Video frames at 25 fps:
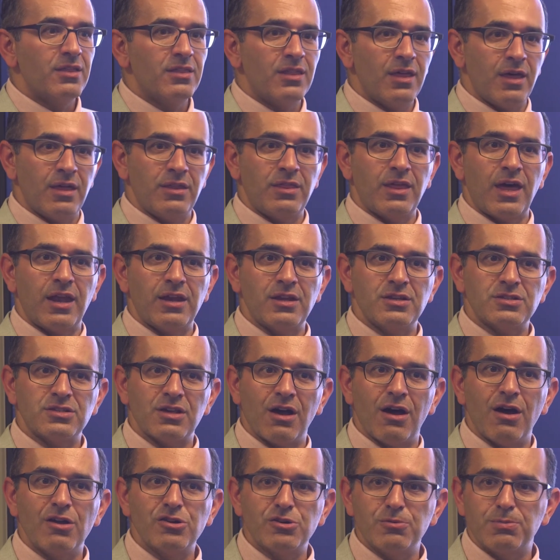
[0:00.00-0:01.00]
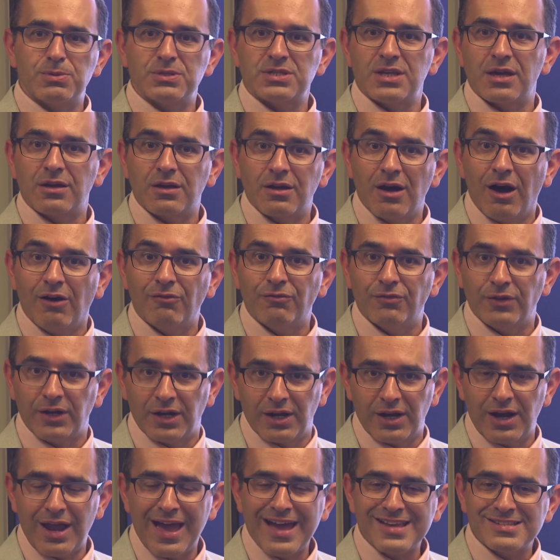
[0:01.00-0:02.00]
that is 100%
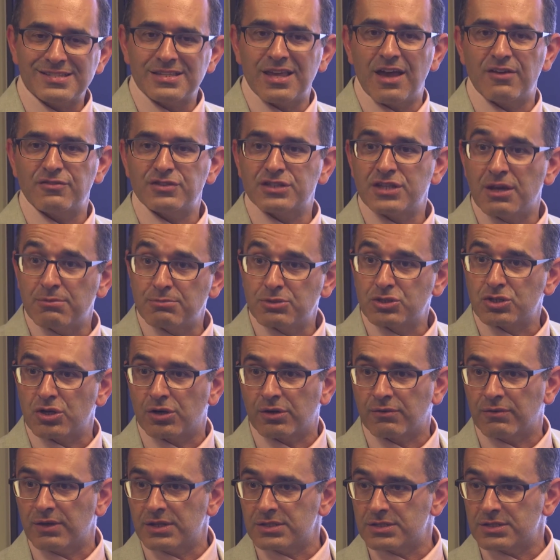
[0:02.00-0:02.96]
confident. It has to have some sort of